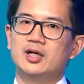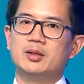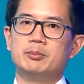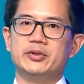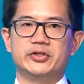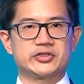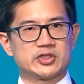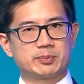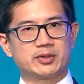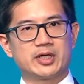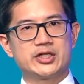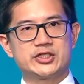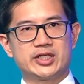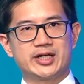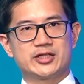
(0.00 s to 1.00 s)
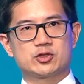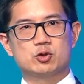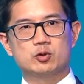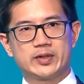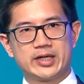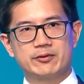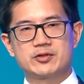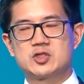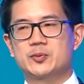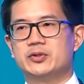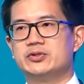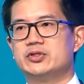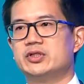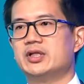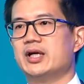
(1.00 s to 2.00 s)
But the supply chain has already
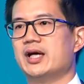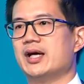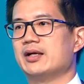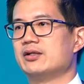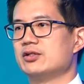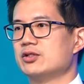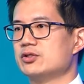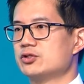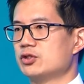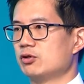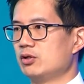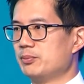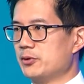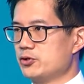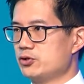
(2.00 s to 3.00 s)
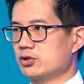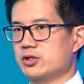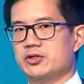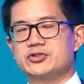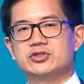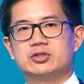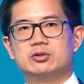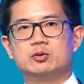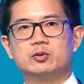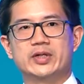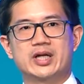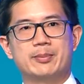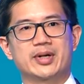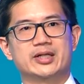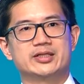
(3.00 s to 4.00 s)
responded, and solar module costs are already
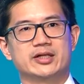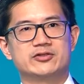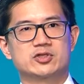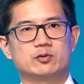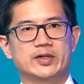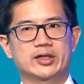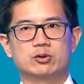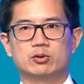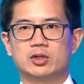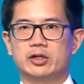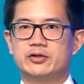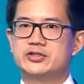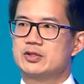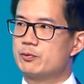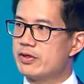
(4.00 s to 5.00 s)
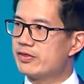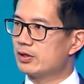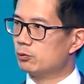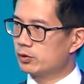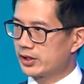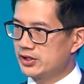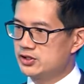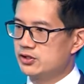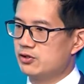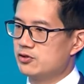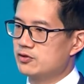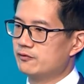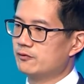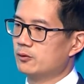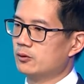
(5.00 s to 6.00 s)
back down to record lows, and we think will continue
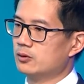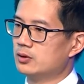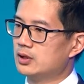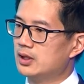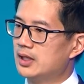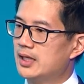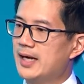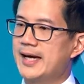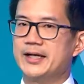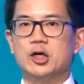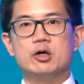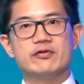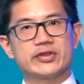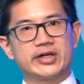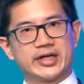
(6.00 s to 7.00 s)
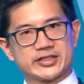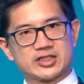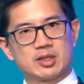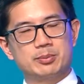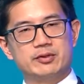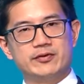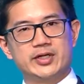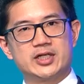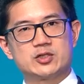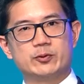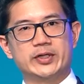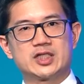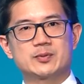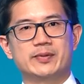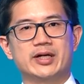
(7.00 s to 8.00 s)
to fall. And over the next couple of years, we
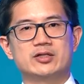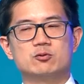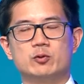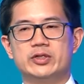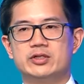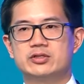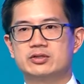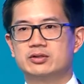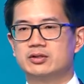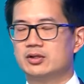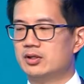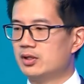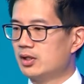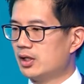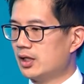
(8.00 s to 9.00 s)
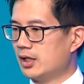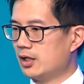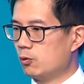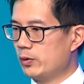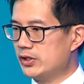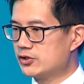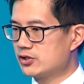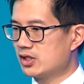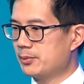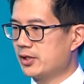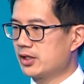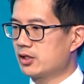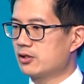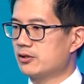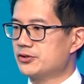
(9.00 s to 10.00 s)
expect wind, uh, wind
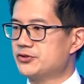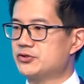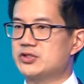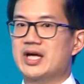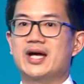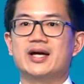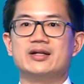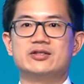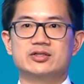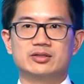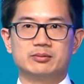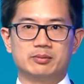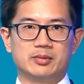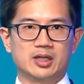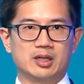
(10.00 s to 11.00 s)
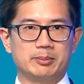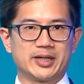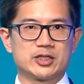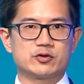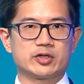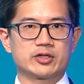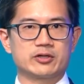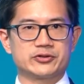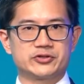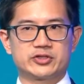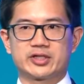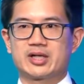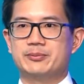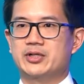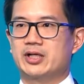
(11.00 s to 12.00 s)
turbine costs and uh, battery costs to
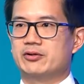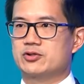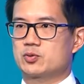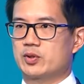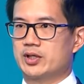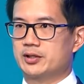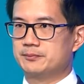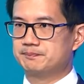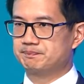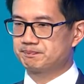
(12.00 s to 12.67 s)
come down as well.